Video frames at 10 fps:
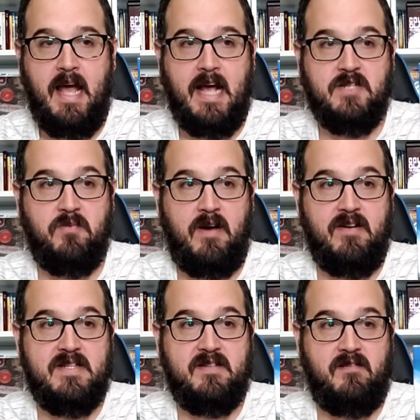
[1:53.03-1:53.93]
as
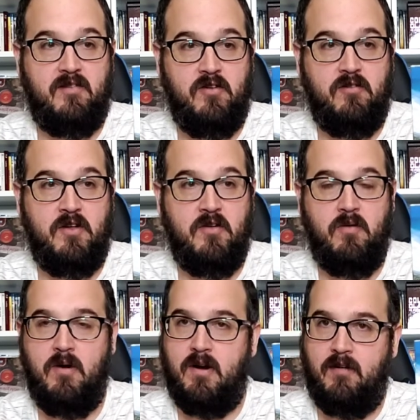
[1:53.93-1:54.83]
well as
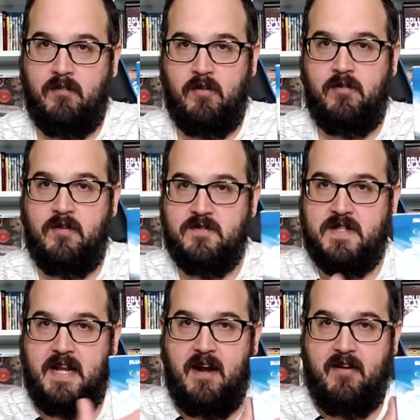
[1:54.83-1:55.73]
Lulu, or Lulu's
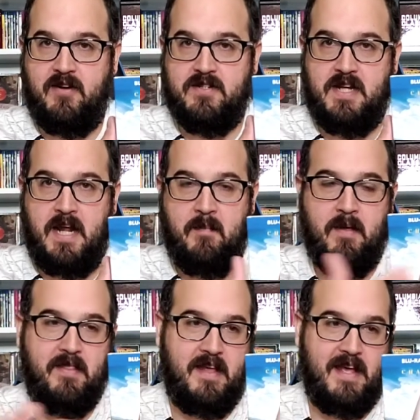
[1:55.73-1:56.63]
the character's
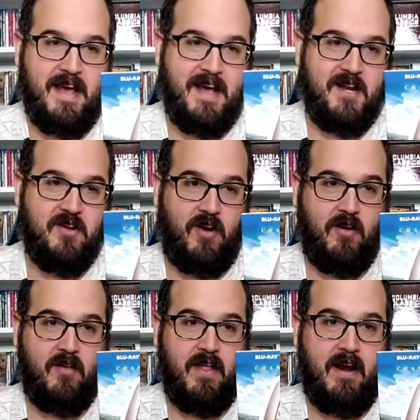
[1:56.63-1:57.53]
name, the
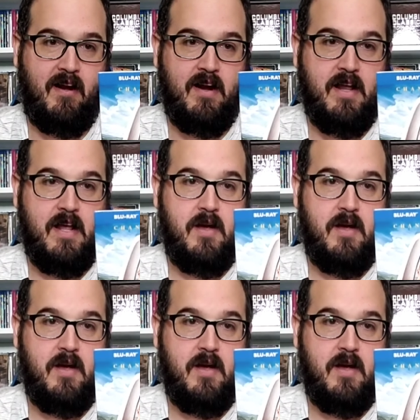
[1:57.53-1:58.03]
dog there.